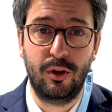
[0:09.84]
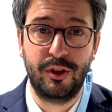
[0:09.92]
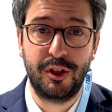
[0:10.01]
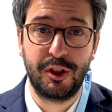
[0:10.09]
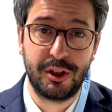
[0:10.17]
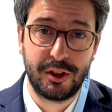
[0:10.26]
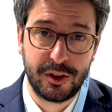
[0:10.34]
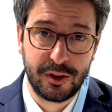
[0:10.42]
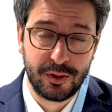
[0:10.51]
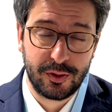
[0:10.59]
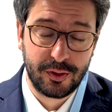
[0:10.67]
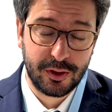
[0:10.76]

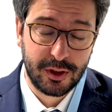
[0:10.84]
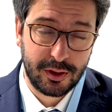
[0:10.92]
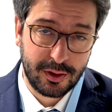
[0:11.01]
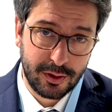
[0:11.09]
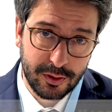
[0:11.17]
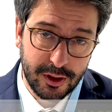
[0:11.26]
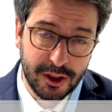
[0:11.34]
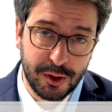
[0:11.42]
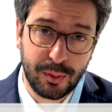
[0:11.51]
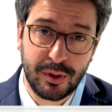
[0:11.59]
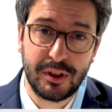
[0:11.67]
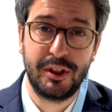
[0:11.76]
this this
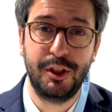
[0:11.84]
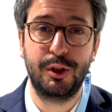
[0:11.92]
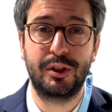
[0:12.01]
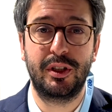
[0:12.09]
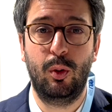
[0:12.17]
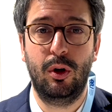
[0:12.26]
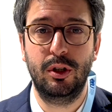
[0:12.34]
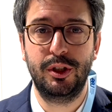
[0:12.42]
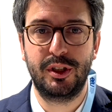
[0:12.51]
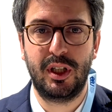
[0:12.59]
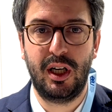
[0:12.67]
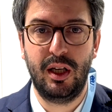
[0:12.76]
prestigious award.
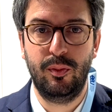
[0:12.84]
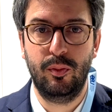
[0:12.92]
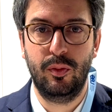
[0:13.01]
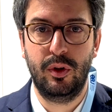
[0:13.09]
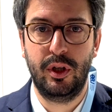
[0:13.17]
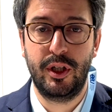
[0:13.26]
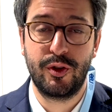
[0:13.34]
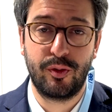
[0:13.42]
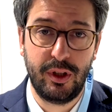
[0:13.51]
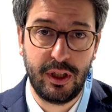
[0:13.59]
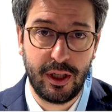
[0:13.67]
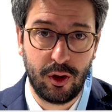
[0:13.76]
I'm. Uh, it's
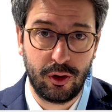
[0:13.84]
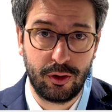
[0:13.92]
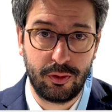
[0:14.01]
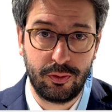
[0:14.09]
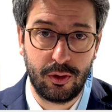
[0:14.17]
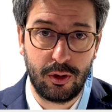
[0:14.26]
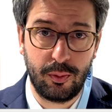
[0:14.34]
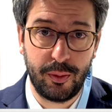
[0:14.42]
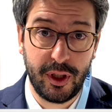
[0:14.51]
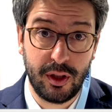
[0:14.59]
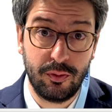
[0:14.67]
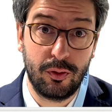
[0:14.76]
really an honor for
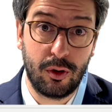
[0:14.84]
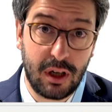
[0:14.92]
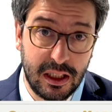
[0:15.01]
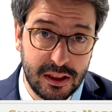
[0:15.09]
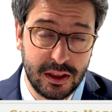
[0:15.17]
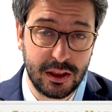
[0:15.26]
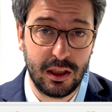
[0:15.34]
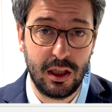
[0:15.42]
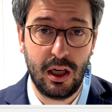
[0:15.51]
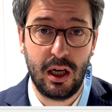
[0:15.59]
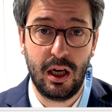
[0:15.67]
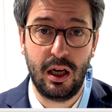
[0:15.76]
me and for us.
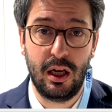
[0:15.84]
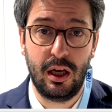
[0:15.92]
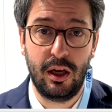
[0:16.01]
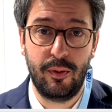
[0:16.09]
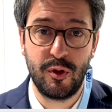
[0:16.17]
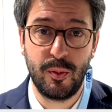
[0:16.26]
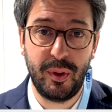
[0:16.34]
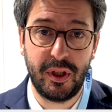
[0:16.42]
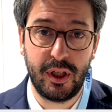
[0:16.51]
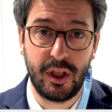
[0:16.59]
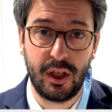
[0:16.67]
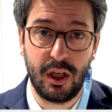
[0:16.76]
Um,
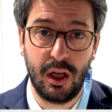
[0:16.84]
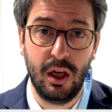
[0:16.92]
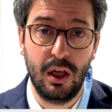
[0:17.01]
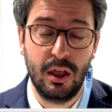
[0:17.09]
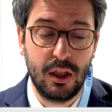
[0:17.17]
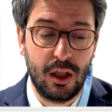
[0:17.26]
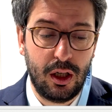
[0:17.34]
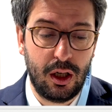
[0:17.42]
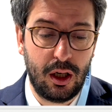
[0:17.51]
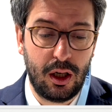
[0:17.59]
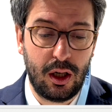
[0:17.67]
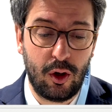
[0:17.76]
speaking
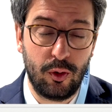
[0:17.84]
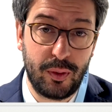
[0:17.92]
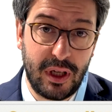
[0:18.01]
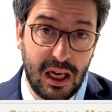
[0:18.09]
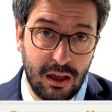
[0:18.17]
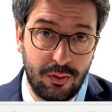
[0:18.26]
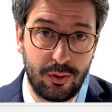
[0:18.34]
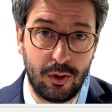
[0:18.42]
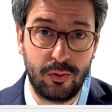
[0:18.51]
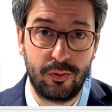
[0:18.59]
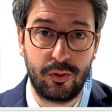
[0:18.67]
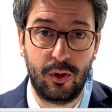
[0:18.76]
uh, on behalf
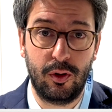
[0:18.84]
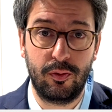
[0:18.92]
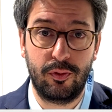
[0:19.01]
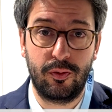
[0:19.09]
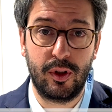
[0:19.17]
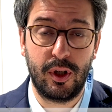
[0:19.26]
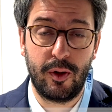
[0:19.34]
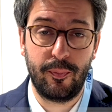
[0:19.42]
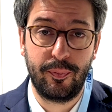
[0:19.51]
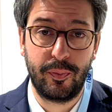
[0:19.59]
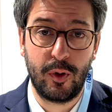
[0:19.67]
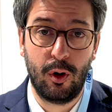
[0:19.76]
of of,
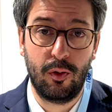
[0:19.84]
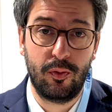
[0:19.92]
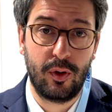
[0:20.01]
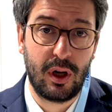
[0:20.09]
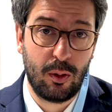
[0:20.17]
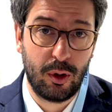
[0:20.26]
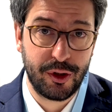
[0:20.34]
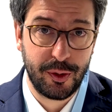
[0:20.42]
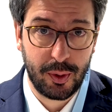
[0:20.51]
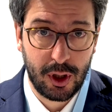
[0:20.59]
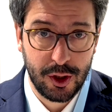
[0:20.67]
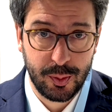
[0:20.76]
um, of uh, our
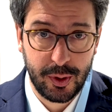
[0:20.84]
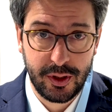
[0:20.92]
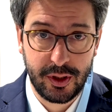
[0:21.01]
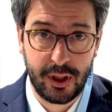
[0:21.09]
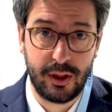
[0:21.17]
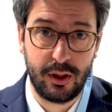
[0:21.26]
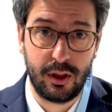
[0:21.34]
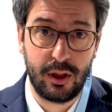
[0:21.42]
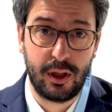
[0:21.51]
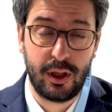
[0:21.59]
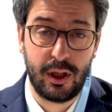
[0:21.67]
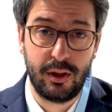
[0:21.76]
department and uh,
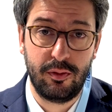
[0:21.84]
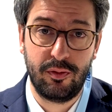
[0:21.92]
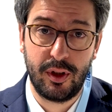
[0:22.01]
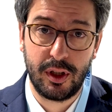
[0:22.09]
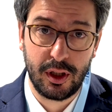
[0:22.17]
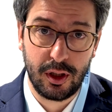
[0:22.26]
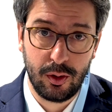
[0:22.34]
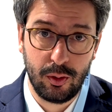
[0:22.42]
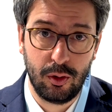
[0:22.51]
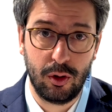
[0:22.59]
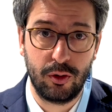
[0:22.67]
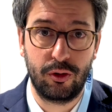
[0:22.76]
and thanking
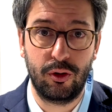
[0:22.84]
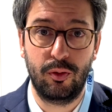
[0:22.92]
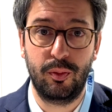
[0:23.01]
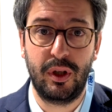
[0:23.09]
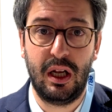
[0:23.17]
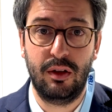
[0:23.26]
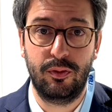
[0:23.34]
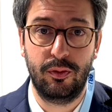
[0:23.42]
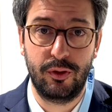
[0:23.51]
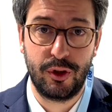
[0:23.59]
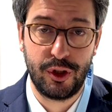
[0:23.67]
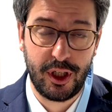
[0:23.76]
you also on behalf of
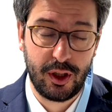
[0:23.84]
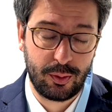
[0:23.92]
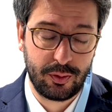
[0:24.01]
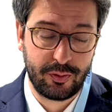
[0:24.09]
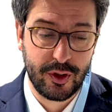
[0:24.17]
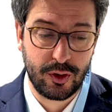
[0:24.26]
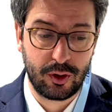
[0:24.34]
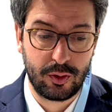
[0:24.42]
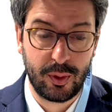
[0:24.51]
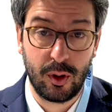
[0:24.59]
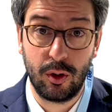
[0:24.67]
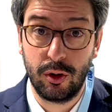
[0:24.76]
the chair, Professor
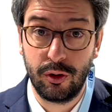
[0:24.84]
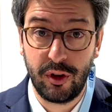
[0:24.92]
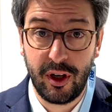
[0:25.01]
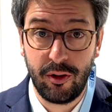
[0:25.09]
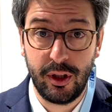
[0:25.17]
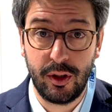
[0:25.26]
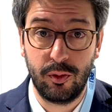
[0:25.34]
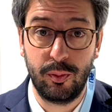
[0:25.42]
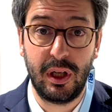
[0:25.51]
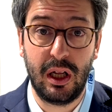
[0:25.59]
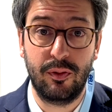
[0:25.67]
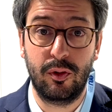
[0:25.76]
Paolo Gontero, and on
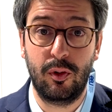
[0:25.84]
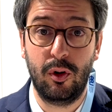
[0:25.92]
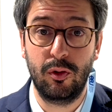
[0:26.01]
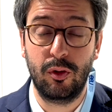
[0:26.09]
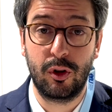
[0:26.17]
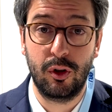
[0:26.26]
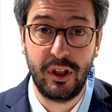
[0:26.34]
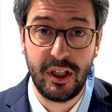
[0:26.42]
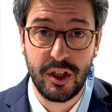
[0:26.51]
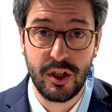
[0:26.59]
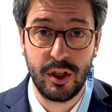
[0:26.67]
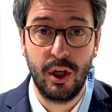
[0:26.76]
behalf of all the
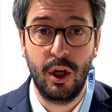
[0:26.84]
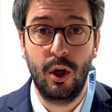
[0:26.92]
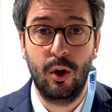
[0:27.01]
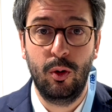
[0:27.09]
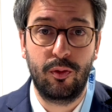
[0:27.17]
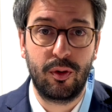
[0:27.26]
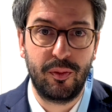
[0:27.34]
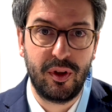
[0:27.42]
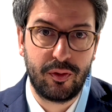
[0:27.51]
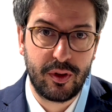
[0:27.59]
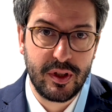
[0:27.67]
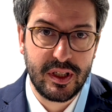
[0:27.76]
colleagues who from
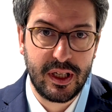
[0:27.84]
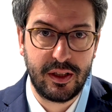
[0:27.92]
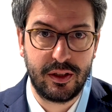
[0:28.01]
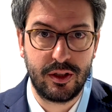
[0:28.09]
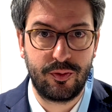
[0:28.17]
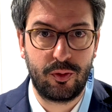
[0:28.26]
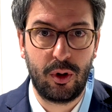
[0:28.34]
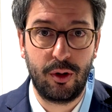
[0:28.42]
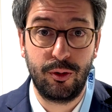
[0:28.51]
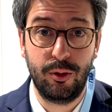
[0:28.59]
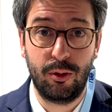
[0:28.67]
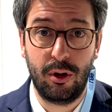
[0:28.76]
different centers
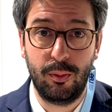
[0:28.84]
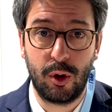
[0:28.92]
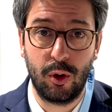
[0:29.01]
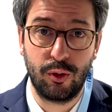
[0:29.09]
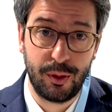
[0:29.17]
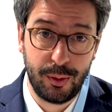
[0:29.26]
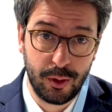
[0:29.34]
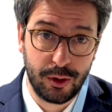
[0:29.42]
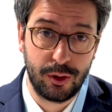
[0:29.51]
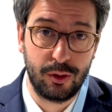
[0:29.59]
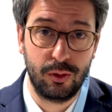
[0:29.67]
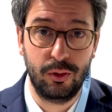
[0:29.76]
throughout Europe
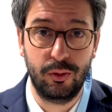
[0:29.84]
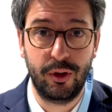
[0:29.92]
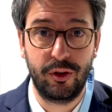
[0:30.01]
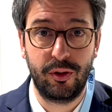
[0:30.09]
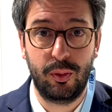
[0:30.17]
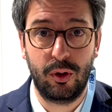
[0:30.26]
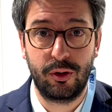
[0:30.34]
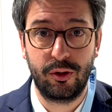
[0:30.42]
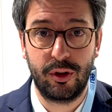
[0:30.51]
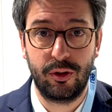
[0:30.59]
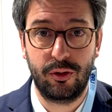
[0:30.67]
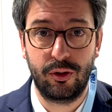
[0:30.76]
contributed to this
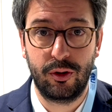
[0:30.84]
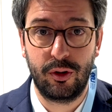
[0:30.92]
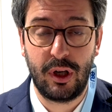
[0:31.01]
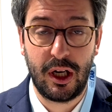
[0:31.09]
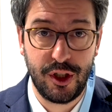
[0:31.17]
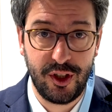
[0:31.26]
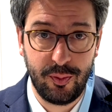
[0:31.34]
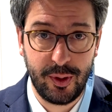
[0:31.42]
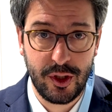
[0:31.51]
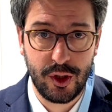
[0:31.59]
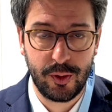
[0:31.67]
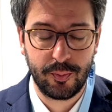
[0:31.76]
important uh,
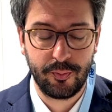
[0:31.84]
achievement